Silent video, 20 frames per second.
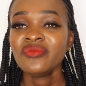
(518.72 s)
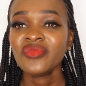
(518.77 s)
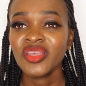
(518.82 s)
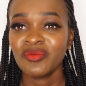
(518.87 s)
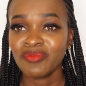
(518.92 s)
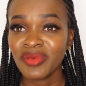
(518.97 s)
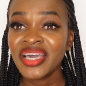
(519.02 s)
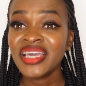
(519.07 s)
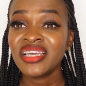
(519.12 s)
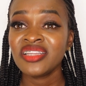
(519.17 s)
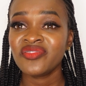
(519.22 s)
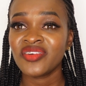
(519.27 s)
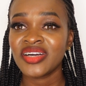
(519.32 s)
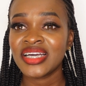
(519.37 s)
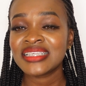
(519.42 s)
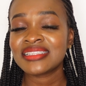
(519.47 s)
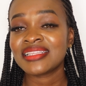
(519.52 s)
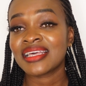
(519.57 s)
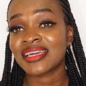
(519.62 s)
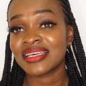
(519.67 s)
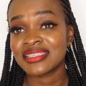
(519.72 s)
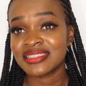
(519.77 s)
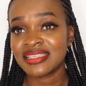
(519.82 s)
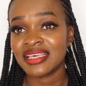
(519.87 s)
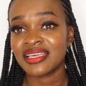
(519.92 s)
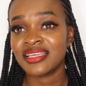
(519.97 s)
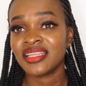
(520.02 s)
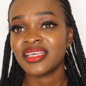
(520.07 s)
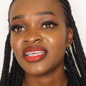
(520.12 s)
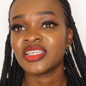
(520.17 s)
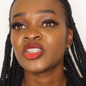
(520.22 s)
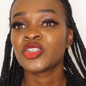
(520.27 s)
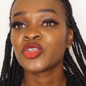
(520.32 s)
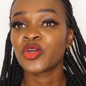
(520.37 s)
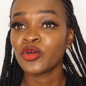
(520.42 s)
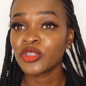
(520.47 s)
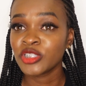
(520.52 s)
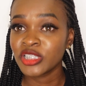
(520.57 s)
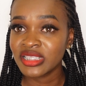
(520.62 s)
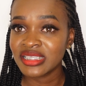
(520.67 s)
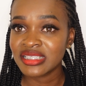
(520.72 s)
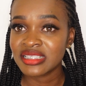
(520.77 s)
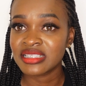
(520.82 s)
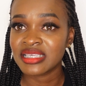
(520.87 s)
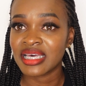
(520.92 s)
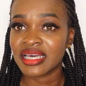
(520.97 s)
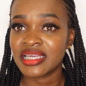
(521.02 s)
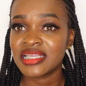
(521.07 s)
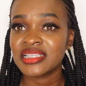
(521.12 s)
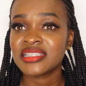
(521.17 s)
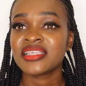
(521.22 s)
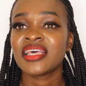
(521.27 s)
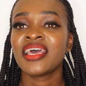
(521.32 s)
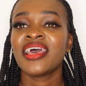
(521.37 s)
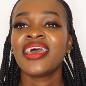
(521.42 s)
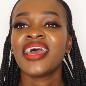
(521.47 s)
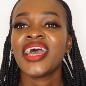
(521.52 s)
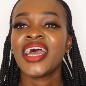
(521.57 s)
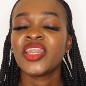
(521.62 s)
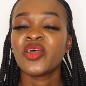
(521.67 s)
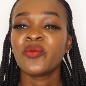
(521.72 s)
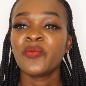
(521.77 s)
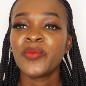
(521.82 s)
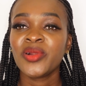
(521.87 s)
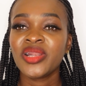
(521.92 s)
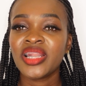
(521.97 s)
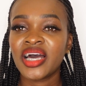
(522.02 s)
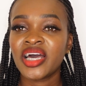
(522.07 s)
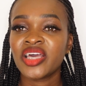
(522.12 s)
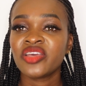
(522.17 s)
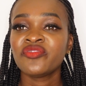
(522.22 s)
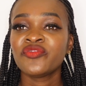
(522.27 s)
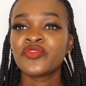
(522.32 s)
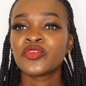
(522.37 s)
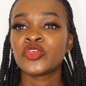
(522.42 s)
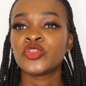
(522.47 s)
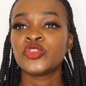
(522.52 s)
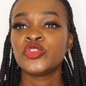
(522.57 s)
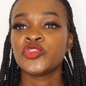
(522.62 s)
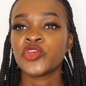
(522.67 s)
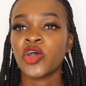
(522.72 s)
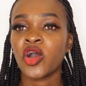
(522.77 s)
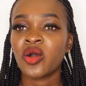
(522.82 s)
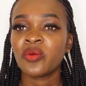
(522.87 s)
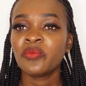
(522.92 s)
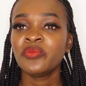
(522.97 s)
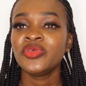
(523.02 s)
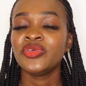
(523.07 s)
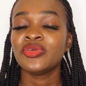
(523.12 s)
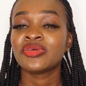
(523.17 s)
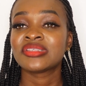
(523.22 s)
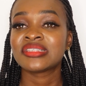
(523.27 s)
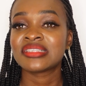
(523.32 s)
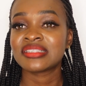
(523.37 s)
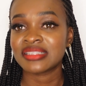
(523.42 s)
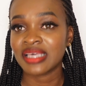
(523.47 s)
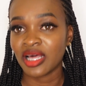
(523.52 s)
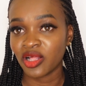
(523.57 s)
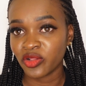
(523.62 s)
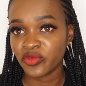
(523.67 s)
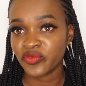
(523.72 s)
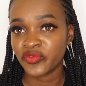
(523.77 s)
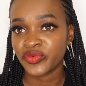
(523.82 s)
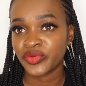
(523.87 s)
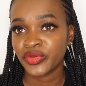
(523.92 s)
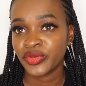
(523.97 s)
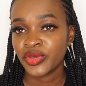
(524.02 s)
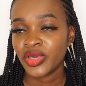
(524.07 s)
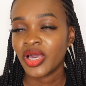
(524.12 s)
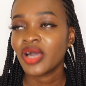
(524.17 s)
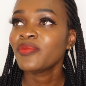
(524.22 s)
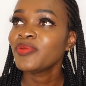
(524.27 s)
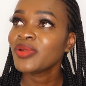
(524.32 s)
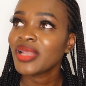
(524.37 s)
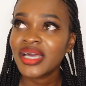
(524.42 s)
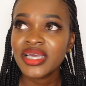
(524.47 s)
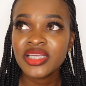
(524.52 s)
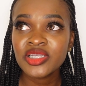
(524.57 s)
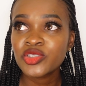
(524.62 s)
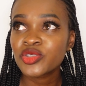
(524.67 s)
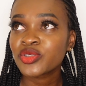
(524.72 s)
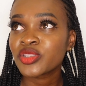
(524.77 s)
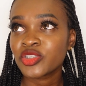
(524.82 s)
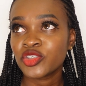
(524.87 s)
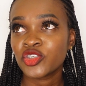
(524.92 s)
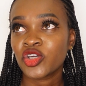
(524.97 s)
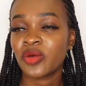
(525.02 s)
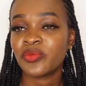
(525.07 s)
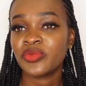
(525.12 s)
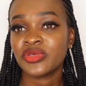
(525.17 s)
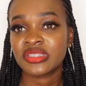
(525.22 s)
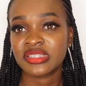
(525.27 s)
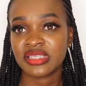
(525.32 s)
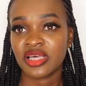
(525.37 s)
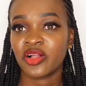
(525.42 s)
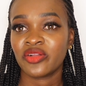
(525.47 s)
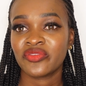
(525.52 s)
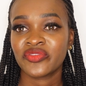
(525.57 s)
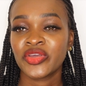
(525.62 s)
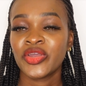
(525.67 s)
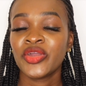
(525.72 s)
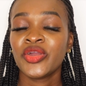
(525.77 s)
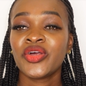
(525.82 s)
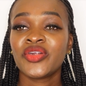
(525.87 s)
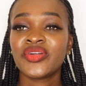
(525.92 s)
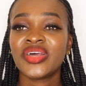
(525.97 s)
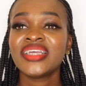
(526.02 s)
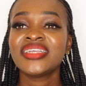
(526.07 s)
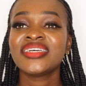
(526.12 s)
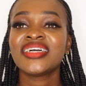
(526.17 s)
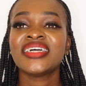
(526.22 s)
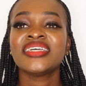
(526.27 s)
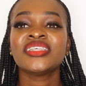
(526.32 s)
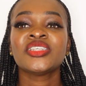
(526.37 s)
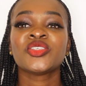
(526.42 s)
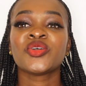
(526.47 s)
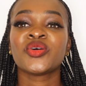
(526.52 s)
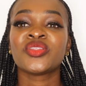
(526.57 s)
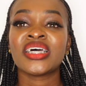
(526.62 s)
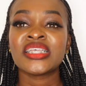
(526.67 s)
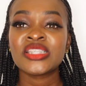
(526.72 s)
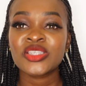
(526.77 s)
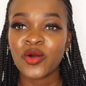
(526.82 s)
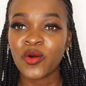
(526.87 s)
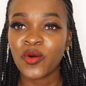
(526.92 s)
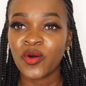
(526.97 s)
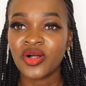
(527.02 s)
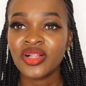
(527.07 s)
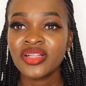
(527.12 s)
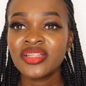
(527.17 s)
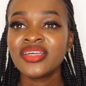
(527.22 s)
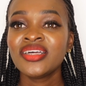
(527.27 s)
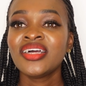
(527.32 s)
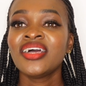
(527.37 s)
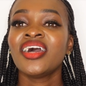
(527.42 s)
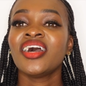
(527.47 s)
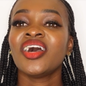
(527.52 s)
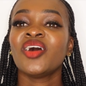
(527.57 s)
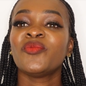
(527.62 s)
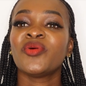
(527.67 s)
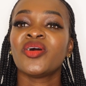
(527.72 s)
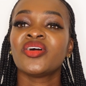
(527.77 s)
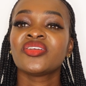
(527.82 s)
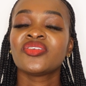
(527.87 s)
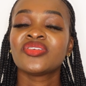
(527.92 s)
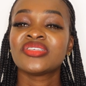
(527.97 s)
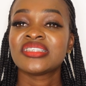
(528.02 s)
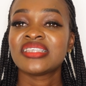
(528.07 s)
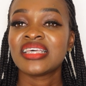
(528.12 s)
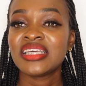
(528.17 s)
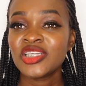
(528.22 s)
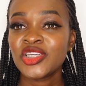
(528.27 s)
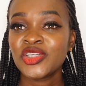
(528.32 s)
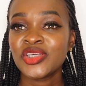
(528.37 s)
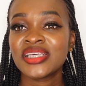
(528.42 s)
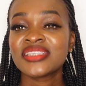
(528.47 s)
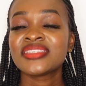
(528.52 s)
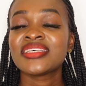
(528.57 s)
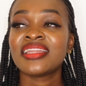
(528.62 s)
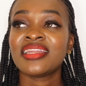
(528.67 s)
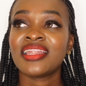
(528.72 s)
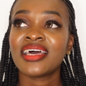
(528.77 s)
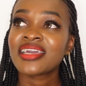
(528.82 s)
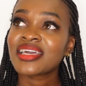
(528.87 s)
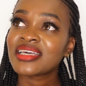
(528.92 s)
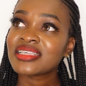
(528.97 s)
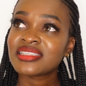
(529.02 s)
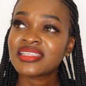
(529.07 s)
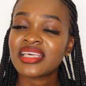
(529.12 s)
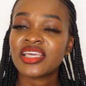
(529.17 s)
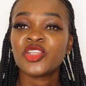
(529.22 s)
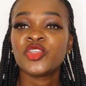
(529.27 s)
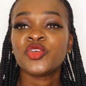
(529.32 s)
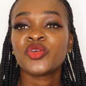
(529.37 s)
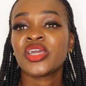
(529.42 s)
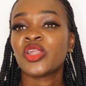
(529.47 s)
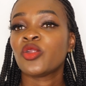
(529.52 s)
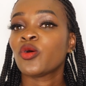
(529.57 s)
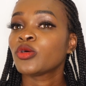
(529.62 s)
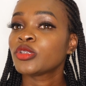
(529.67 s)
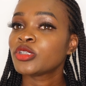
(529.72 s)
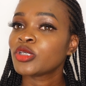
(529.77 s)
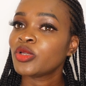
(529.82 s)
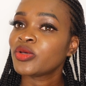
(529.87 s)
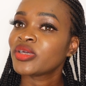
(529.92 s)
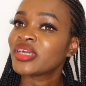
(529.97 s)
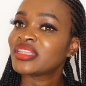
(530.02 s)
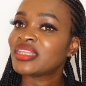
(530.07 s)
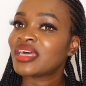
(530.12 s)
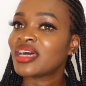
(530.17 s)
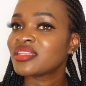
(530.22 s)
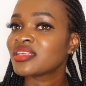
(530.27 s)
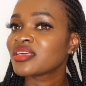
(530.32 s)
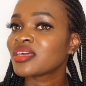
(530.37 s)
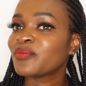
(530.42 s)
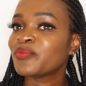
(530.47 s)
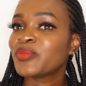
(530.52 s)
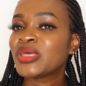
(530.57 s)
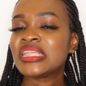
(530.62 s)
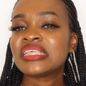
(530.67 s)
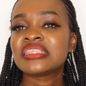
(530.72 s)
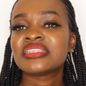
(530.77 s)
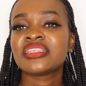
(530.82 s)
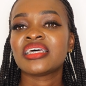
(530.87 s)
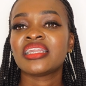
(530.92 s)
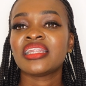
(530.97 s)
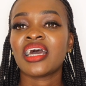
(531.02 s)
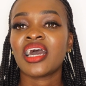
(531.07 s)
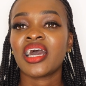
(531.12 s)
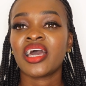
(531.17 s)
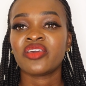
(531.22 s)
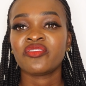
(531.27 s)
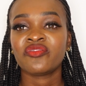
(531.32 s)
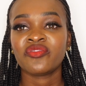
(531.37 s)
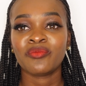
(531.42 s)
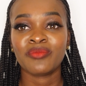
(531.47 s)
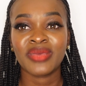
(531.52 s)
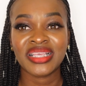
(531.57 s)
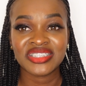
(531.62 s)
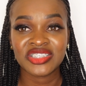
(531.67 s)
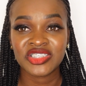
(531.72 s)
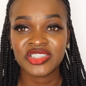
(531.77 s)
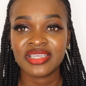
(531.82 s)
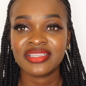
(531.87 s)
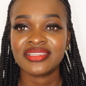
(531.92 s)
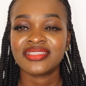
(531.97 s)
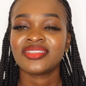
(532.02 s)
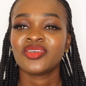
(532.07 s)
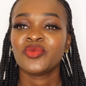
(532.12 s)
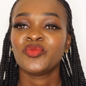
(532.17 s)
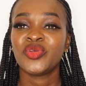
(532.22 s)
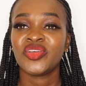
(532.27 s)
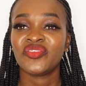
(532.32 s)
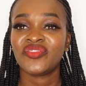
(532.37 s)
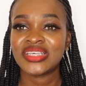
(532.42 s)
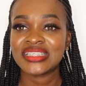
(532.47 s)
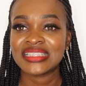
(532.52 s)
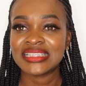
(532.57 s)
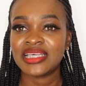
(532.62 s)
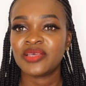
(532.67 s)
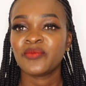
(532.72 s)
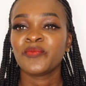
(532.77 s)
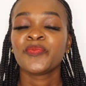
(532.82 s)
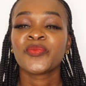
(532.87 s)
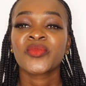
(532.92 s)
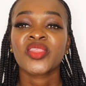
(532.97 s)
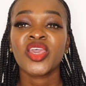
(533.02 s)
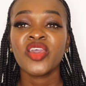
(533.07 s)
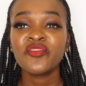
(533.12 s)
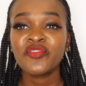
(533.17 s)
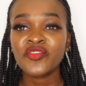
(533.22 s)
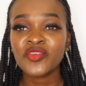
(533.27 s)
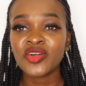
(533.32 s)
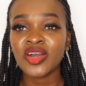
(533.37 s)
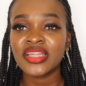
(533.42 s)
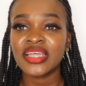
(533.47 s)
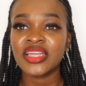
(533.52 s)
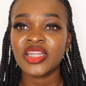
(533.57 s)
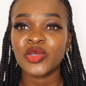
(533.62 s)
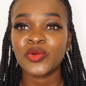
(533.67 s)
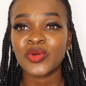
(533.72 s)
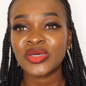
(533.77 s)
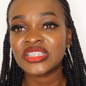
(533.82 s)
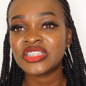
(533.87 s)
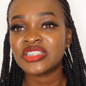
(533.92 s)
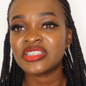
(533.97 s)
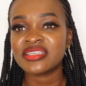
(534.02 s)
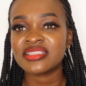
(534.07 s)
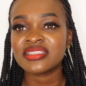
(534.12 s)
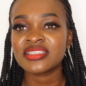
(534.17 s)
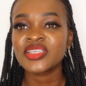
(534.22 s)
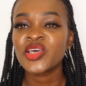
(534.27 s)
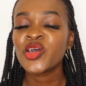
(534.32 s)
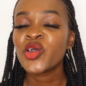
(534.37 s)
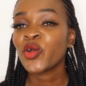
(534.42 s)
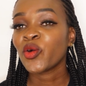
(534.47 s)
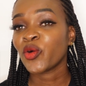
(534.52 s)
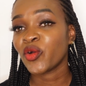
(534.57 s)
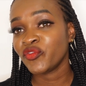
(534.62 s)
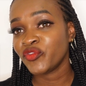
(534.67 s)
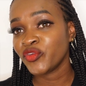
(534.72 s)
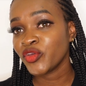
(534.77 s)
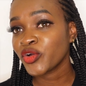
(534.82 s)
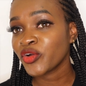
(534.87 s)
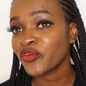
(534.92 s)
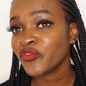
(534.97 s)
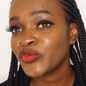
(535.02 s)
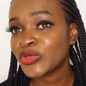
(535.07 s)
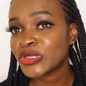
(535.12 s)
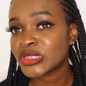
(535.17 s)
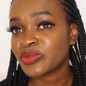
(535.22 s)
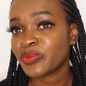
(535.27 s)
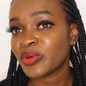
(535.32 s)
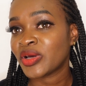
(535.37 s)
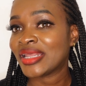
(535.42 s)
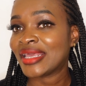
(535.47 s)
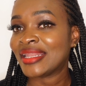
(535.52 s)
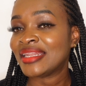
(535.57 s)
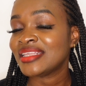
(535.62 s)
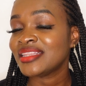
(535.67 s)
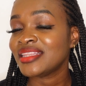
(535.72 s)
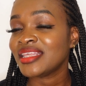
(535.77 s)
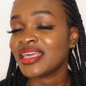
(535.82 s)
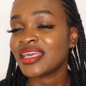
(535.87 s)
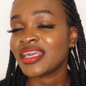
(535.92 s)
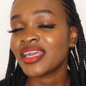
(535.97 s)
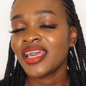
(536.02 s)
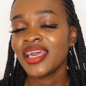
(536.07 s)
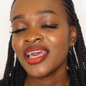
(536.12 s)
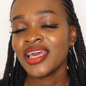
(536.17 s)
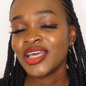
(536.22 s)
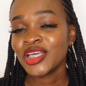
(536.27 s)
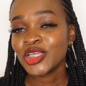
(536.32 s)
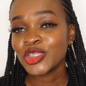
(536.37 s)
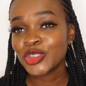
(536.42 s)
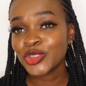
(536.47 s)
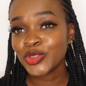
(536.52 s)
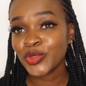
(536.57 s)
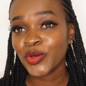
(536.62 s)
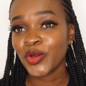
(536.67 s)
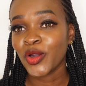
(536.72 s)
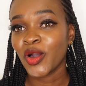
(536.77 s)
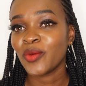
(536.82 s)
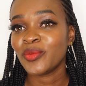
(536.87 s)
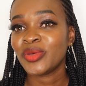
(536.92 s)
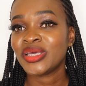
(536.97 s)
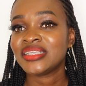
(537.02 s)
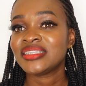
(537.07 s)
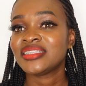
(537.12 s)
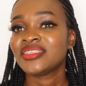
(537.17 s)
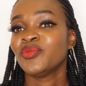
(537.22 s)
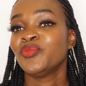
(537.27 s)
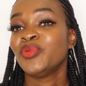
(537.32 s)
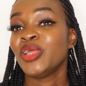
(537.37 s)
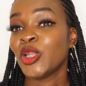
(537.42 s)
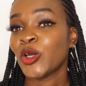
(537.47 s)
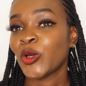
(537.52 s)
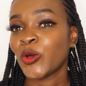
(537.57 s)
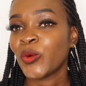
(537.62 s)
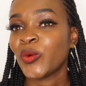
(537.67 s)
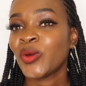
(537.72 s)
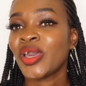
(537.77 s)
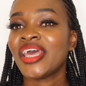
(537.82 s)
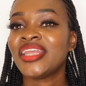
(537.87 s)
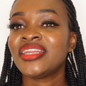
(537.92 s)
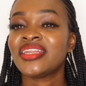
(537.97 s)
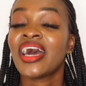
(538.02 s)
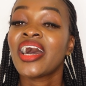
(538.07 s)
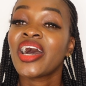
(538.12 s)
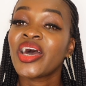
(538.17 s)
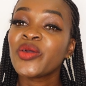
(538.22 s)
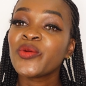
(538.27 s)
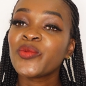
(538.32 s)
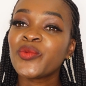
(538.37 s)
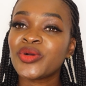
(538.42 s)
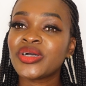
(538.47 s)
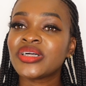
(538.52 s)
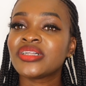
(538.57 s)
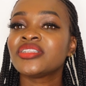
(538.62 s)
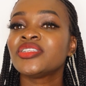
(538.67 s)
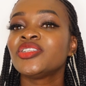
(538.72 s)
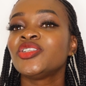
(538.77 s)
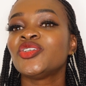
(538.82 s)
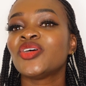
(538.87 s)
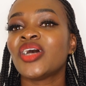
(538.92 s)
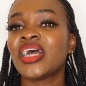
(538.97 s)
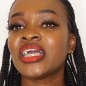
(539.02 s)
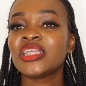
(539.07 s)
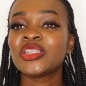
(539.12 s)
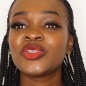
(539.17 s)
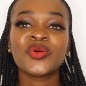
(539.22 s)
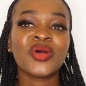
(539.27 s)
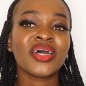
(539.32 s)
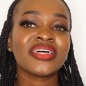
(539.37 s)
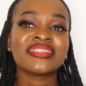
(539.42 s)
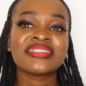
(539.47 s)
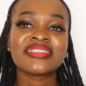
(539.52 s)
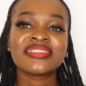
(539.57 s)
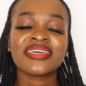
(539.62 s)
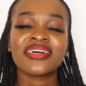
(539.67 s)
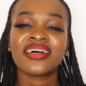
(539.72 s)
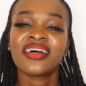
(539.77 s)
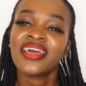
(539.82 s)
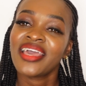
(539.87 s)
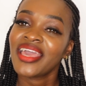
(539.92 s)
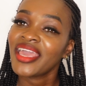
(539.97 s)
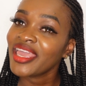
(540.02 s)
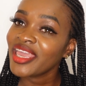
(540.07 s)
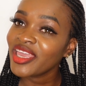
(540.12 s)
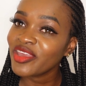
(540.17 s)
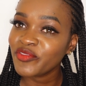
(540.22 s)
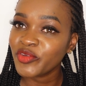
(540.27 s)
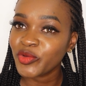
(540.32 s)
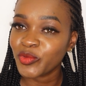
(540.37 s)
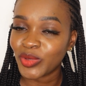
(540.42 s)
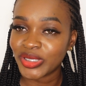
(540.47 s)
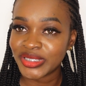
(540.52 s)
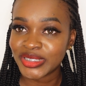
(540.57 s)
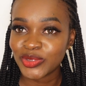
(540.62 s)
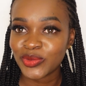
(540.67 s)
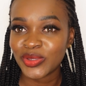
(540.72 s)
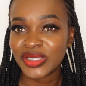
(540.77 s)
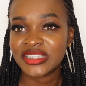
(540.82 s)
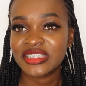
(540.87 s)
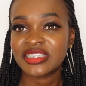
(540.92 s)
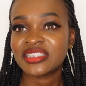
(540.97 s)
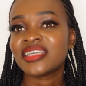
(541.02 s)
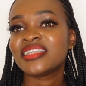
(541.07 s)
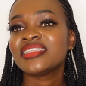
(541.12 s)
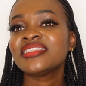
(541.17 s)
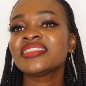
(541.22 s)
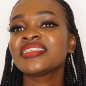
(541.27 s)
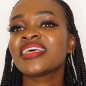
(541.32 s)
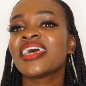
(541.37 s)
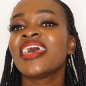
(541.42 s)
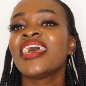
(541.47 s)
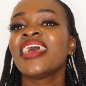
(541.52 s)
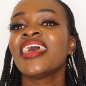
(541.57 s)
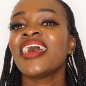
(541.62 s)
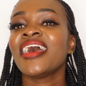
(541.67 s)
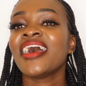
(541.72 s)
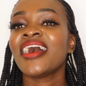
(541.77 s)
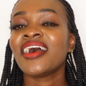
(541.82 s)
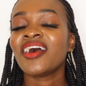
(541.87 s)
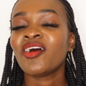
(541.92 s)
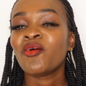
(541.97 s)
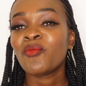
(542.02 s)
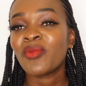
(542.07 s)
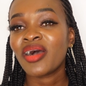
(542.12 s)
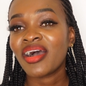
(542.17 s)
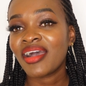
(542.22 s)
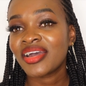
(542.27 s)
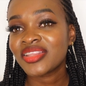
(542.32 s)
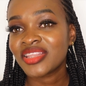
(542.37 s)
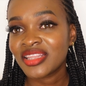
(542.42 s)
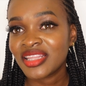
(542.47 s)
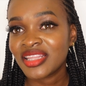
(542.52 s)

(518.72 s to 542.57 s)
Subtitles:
my advice, like I said, is go to these sites and apply for the job yourself. Apply to the job yourself. All right, guys, so that's all about Concentric's. And like I said, you can also look at other companies that I've mentioned previously. If you've got any questions or if you're confused about anything, do comment below and I will try to answer everyone's questions. Other